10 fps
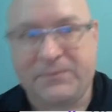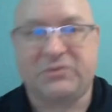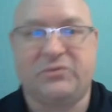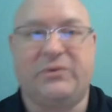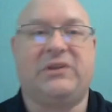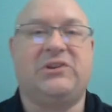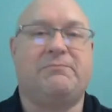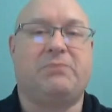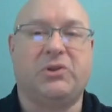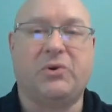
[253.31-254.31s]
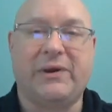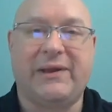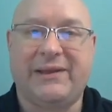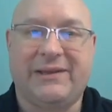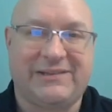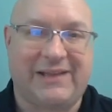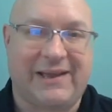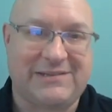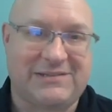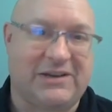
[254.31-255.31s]
So you can deploy
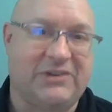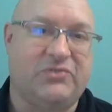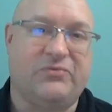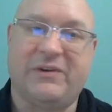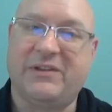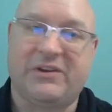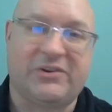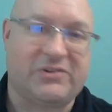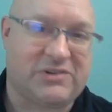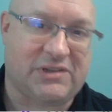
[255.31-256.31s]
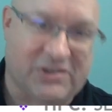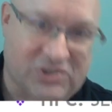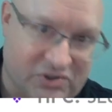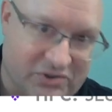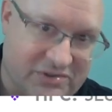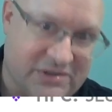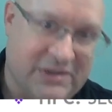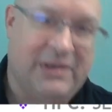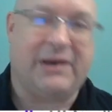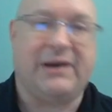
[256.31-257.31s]
Dask onto very large clusters
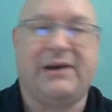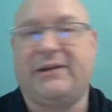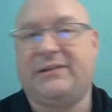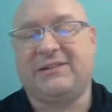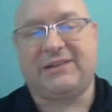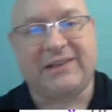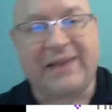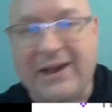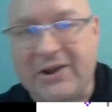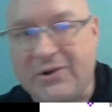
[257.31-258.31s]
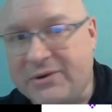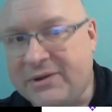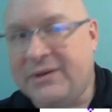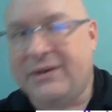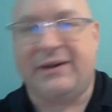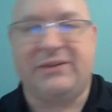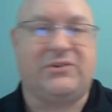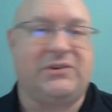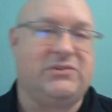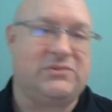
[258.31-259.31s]
into the cloud. You
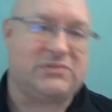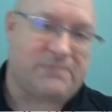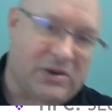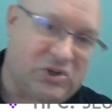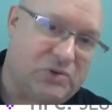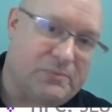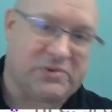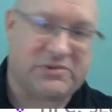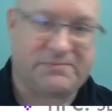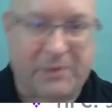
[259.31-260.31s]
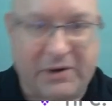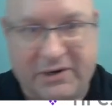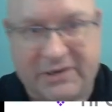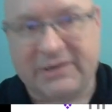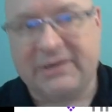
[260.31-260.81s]
can use Hadoop or Spark.